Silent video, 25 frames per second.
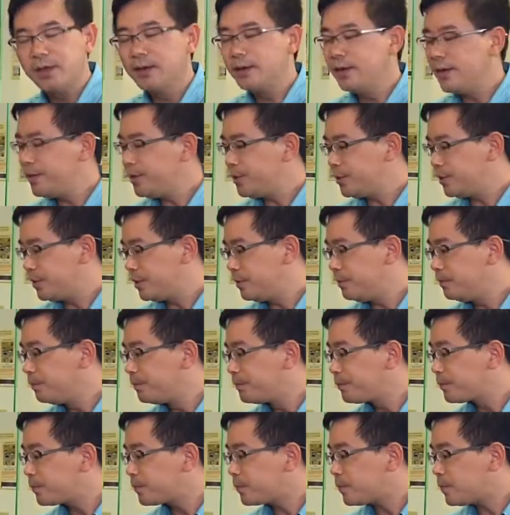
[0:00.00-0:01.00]
Later,
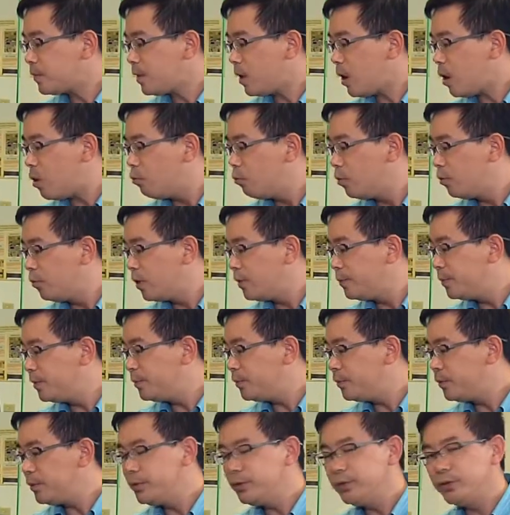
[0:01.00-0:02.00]
we will be
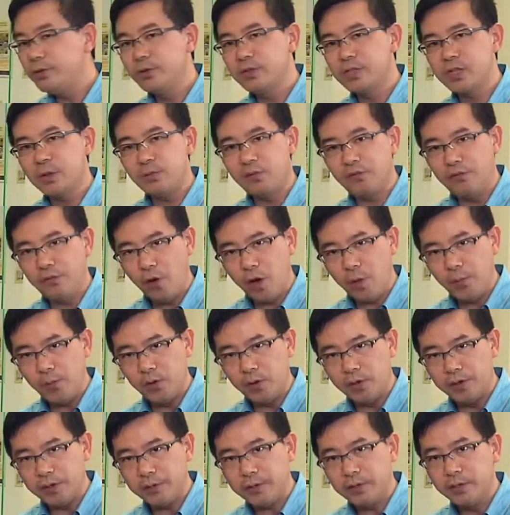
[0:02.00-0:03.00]
able to use some
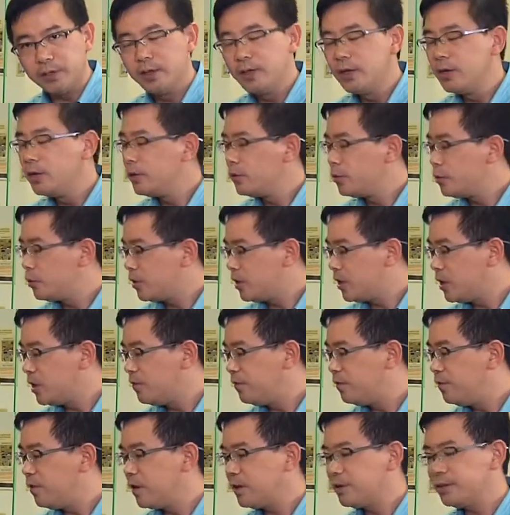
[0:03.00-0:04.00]
formula to
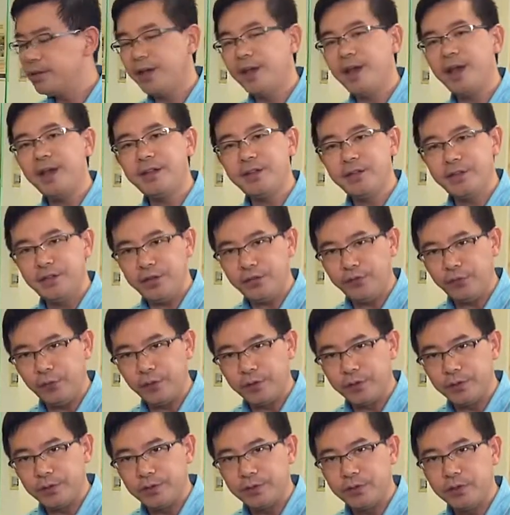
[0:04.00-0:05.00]
convert the head
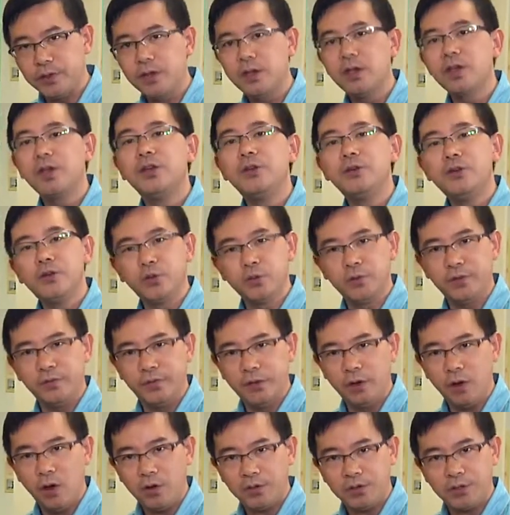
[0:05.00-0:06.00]
difference into the
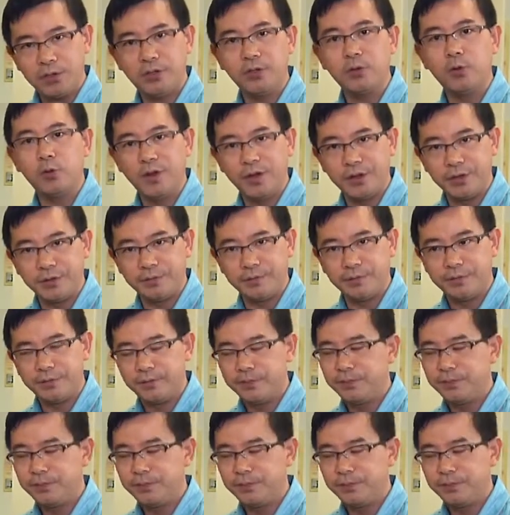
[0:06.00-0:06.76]
velocity reading.